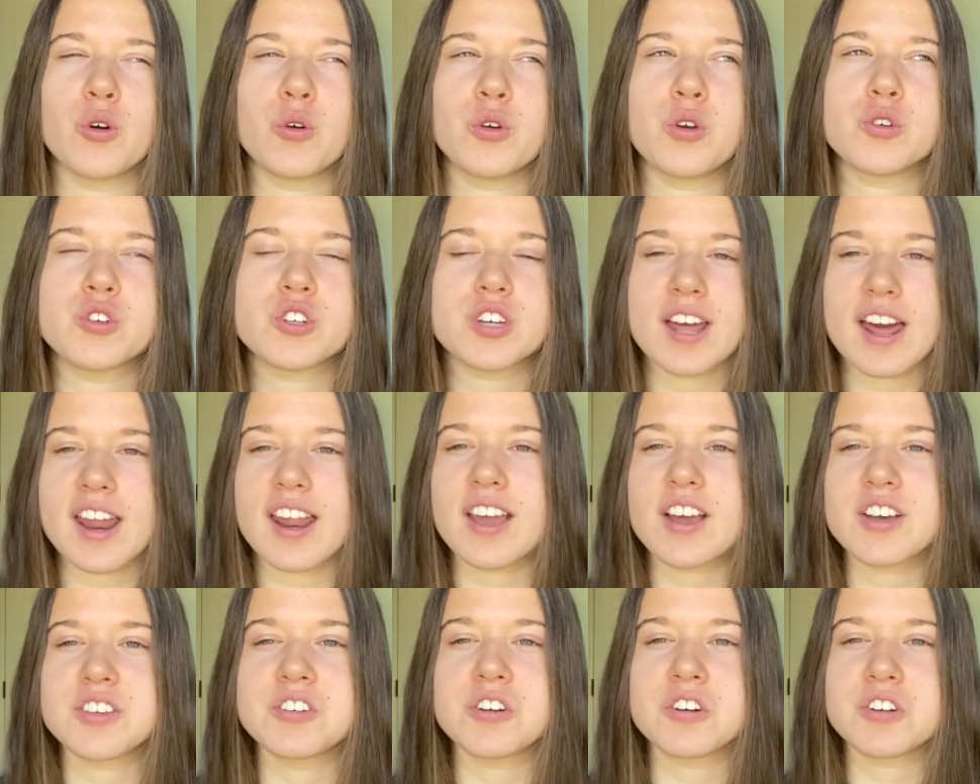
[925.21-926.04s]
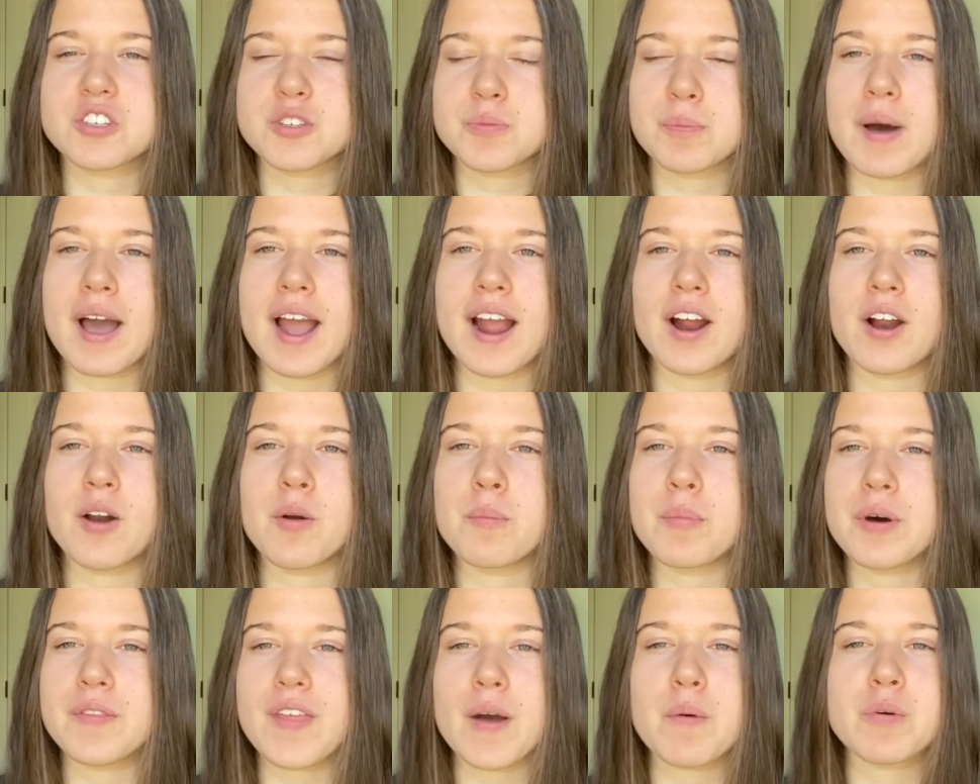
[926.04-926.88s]
You should edit because you're inspired,
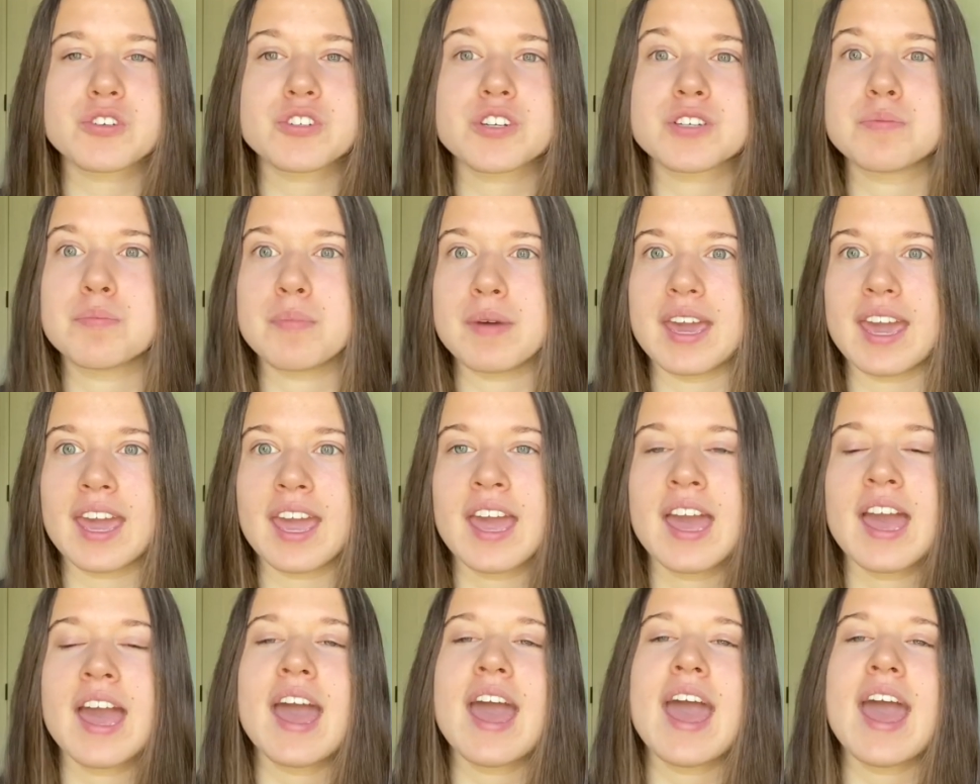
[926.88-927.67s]
but that was just me.